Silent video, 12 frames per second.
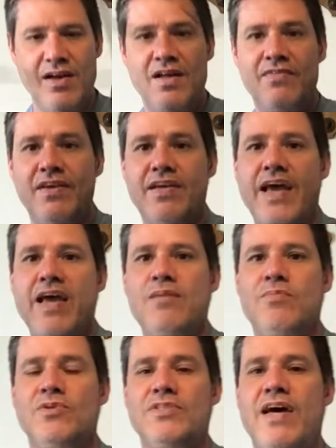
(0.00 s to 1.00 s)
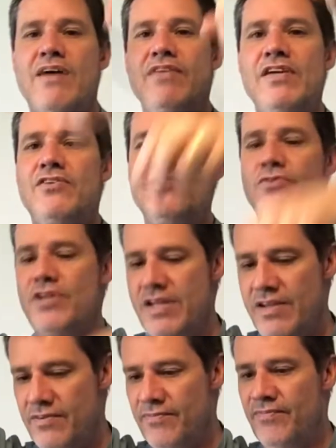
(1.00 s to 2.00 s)
The cable's heavy
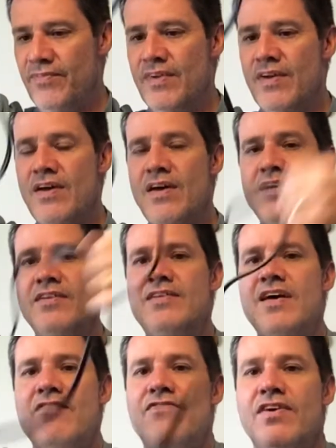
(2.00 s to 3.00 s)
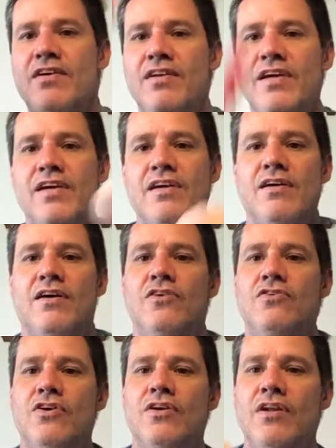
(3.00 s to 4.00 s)
duty, definitely a
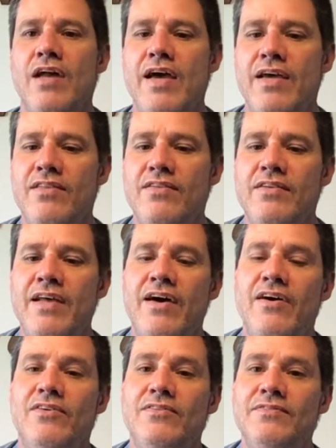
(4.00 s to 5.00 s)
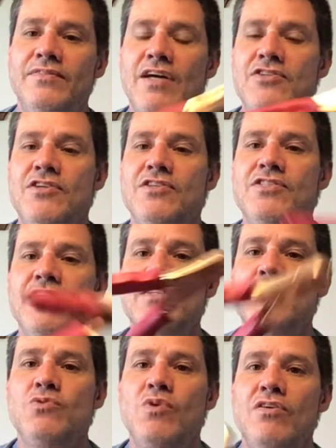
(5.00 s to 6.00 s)
good length. Now, as you can see,
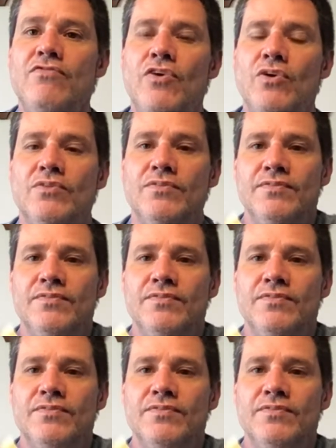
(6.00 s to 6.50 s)
it's 12 volt.